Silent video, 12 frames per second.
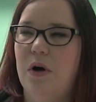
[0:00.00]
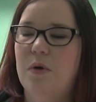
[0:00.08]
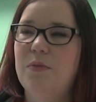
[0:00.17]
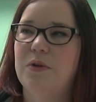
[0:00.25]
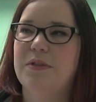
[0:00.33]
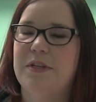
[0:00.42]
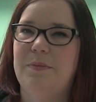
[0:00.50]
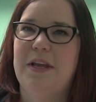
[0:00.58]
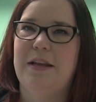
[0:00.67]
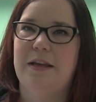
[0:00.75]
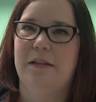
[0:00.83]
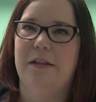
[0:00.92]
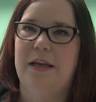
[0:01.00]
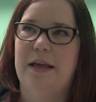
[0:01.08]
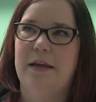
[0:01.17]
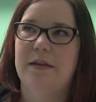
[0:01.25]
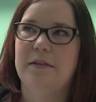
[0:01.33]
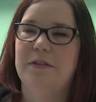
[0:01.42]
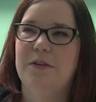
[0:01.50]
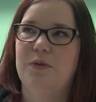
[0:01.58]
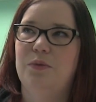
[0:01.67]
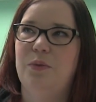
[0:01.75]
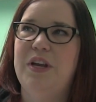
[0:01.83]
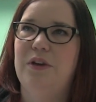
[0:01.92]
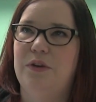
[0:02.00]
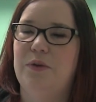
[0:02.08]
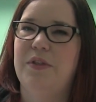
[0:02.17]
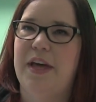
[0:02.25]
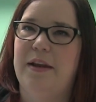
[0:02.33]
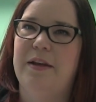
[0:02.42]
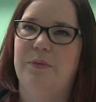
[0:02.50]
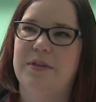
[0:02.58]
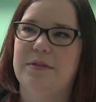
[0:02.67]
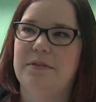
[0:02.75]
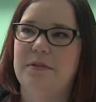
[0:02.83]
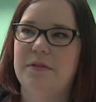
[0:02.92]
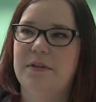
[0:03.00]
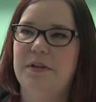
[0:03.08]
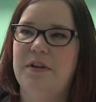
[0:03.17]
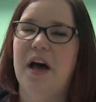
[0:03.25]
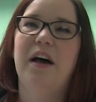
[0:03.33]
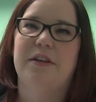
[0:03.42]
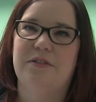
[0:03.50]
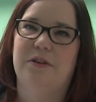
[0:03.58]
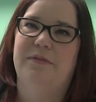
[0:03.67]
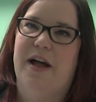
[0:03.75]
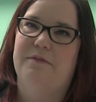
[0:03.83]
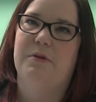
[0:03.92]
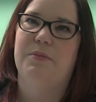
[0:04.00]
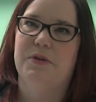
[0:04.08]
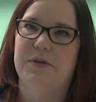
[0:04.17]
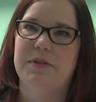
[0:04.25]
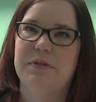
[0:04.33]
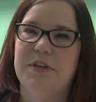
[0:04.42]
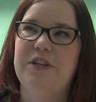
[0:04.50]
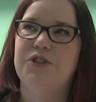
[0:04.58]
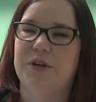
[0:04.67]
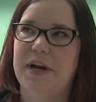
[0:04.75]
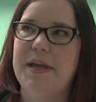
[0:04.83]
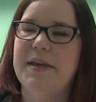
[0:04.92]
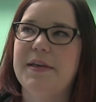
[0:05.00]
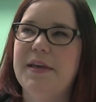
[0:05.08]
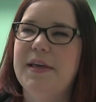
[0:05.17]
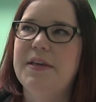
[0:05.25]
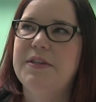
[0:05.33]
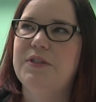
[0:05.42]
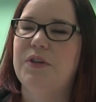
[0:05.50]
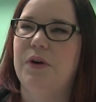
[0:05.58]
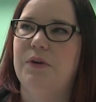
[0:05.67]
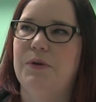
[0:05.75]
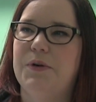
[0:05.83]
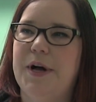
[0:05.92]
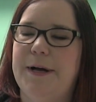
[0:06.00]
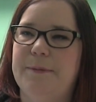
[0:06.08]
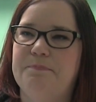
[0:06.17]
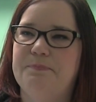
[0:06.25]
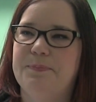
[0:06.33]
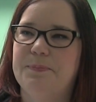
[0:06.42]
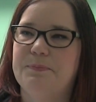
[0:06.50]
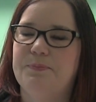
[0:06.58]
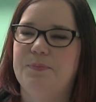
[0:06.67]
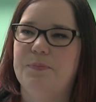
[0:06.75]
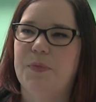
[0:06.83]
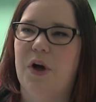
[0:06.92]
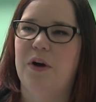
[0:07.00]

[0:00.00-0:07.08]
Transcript: Almost immediately, we knew that it was not a survivable injury. Zara Lewis was a nurse